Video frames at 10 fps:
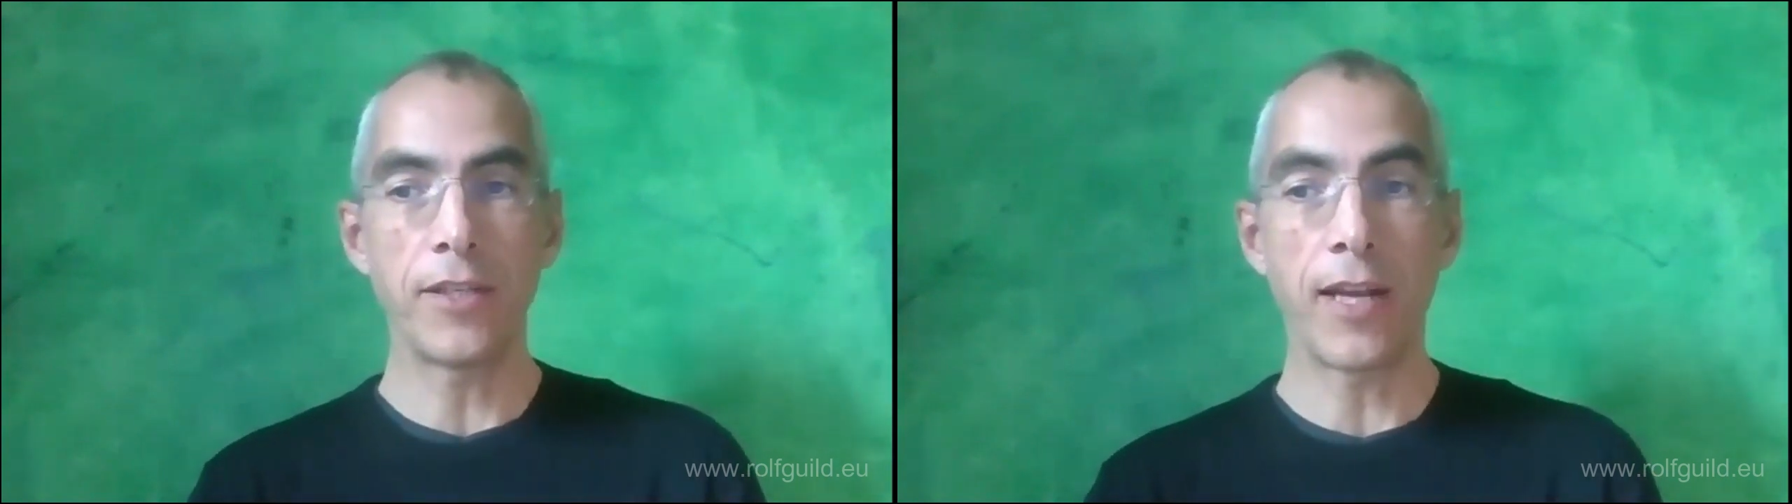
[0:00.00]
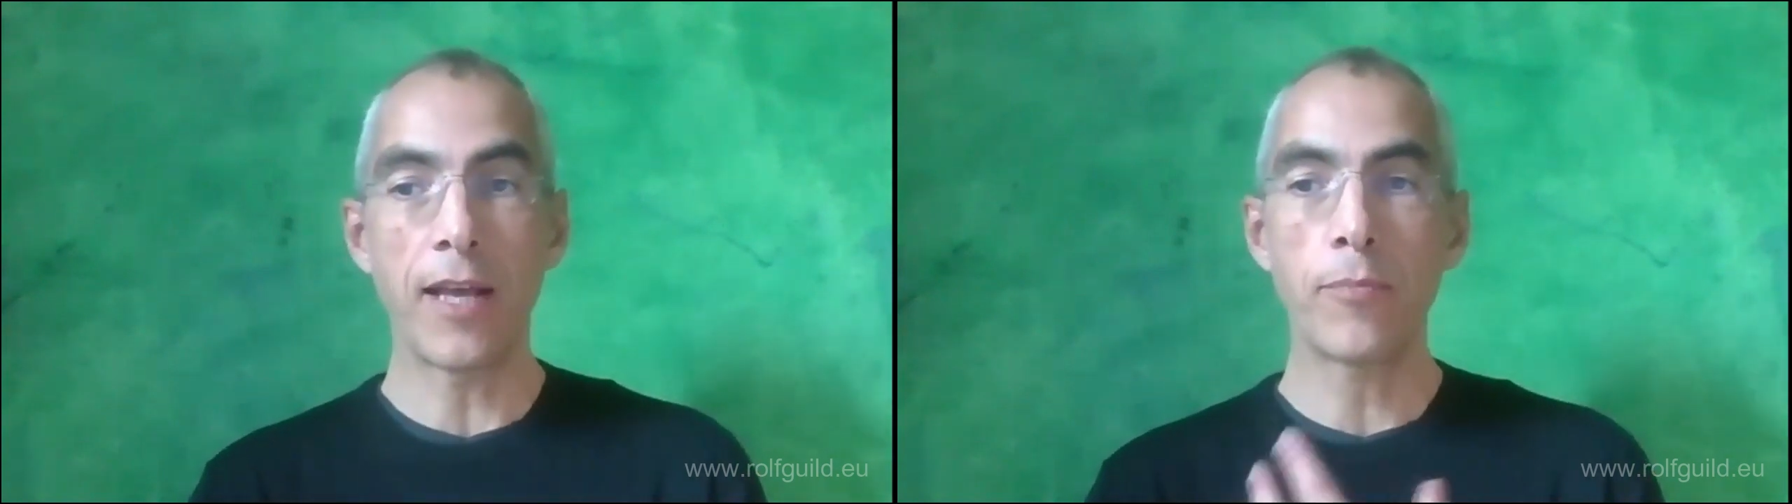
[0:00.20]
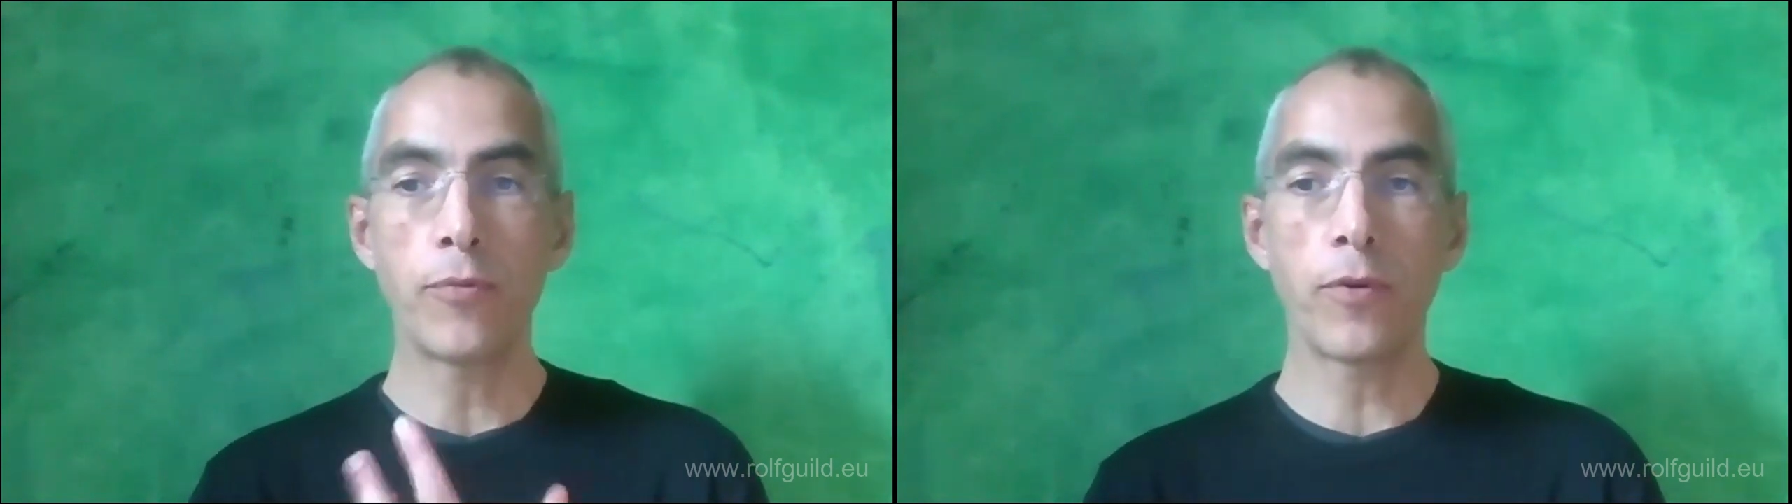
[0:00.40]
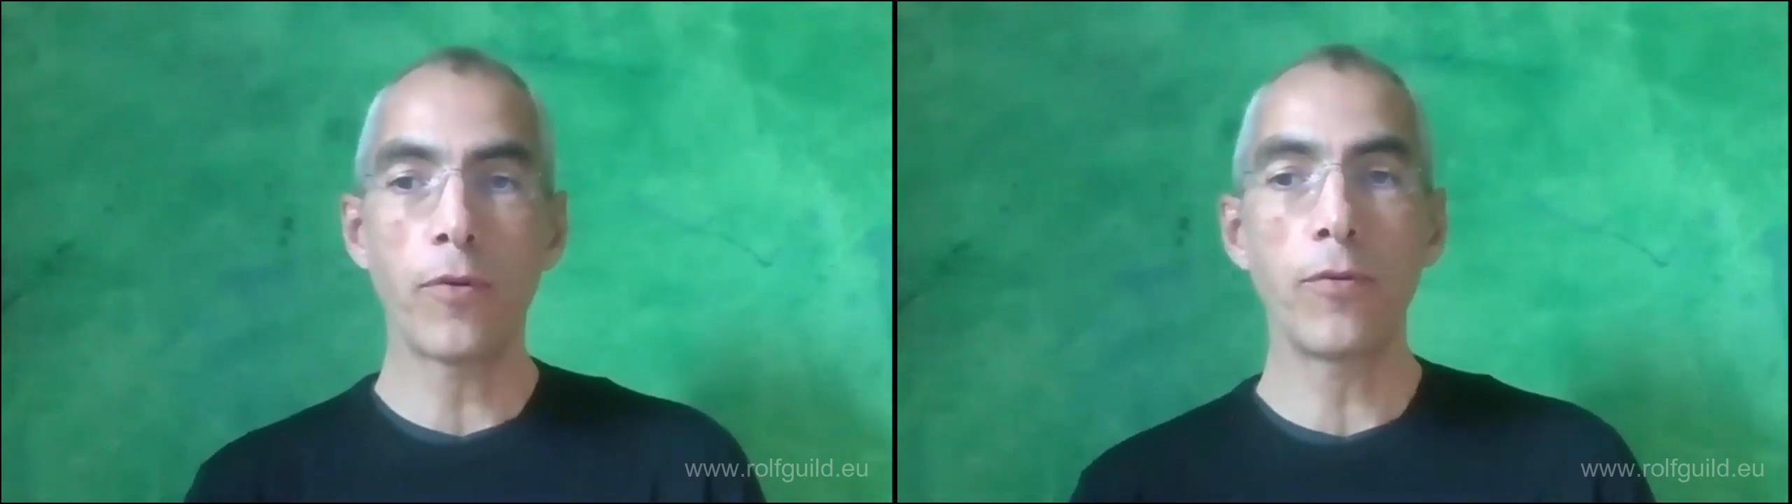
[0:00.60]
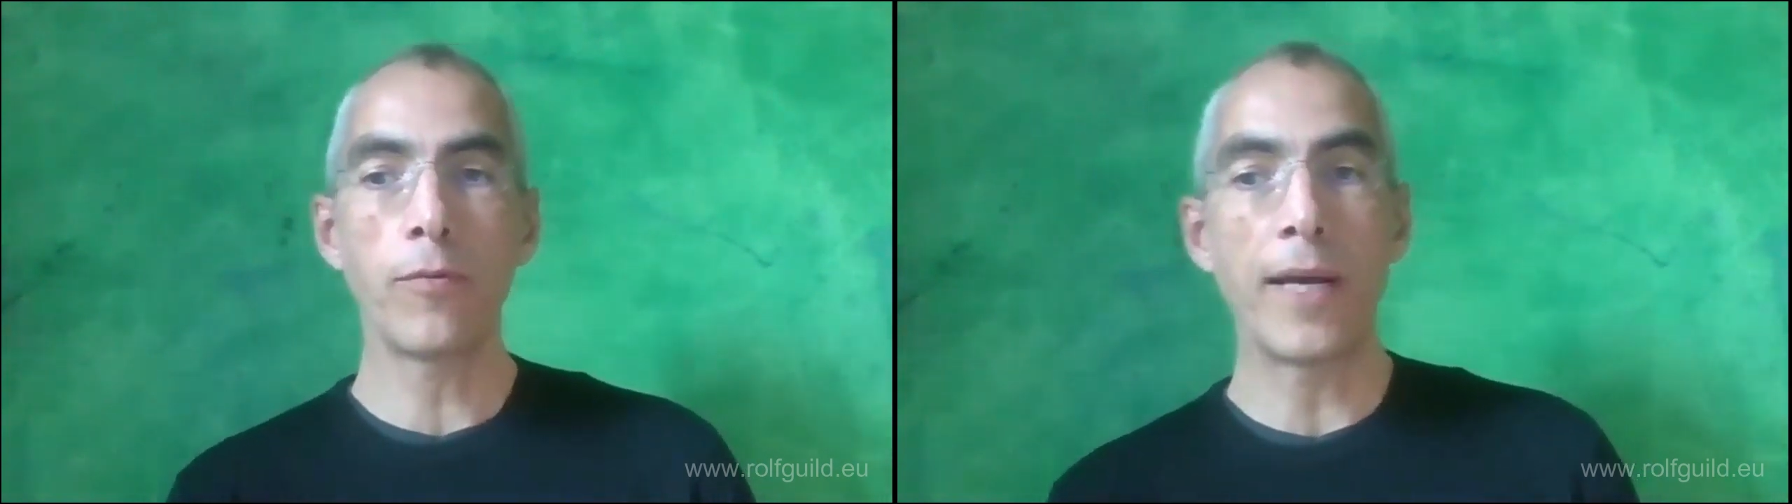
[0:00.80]
and I put
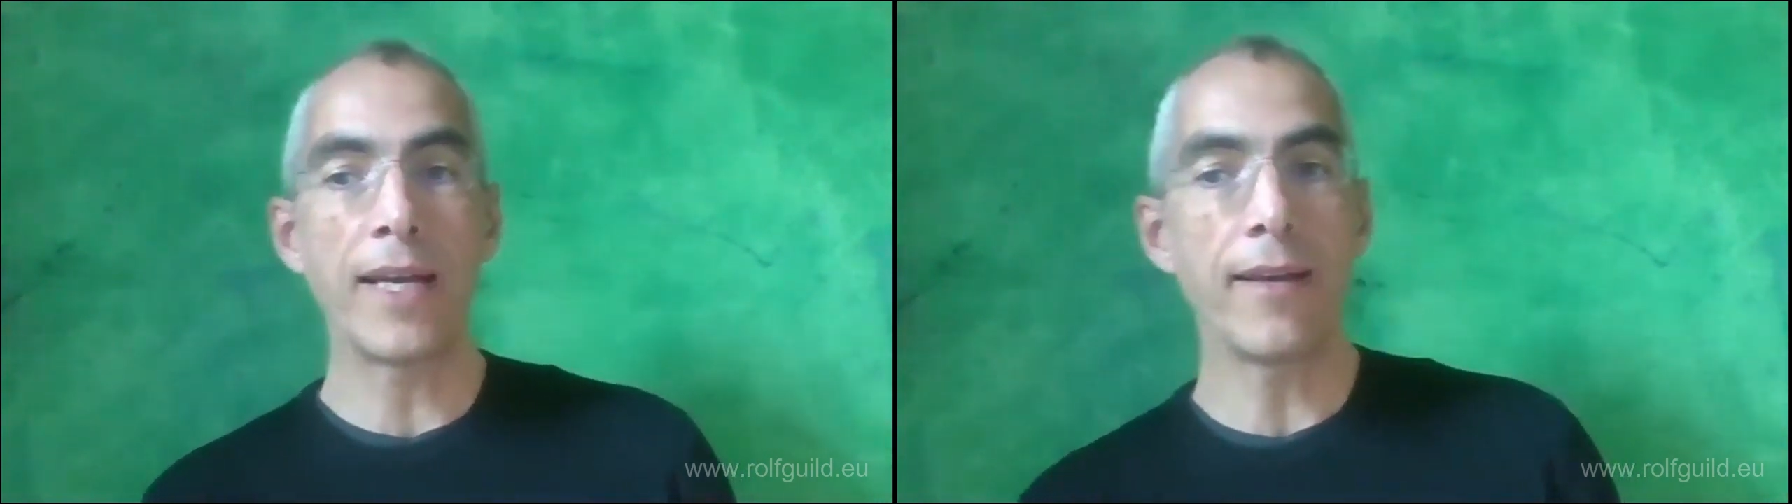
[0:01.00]
all my